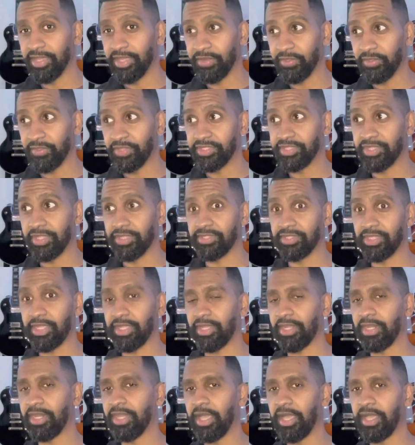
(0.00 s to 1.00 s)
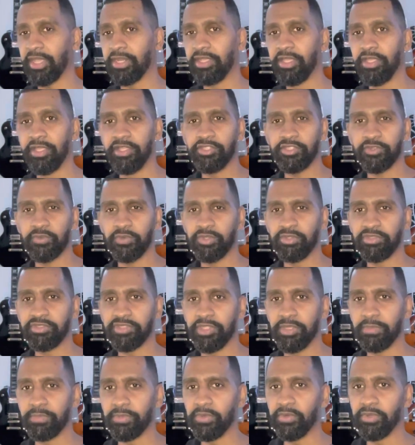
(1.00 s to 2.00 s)
I know that sounds like a lot. It's real
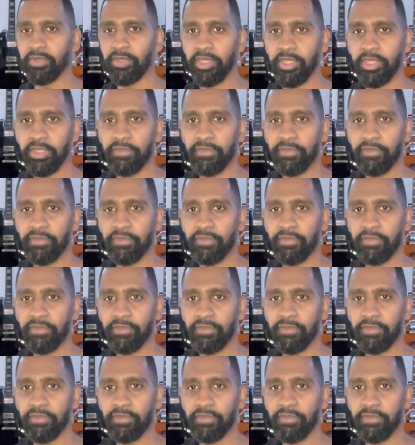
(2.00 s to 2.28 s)
simple.